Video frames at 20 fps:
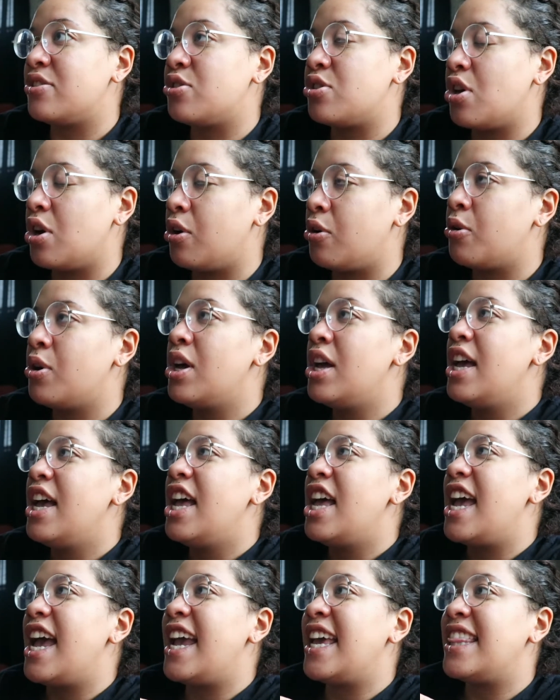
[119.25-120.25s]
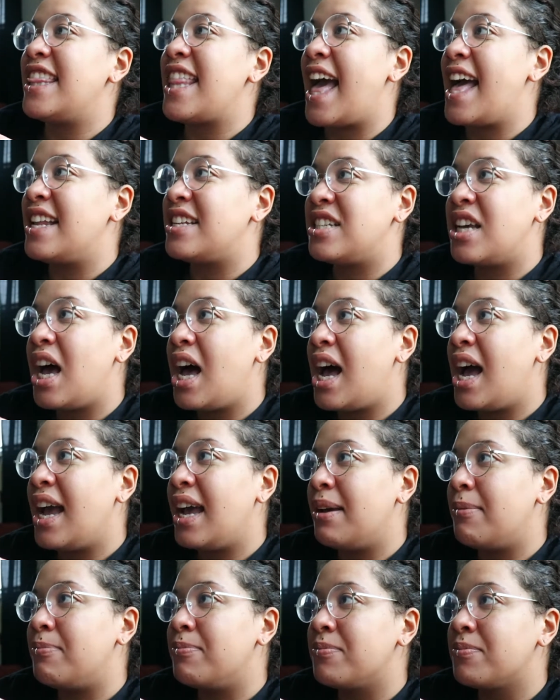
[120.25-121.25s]
So in that
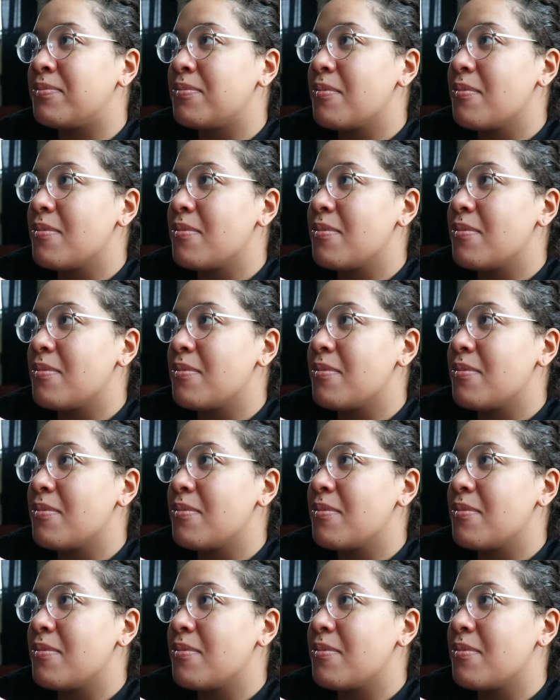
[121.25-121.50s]
time,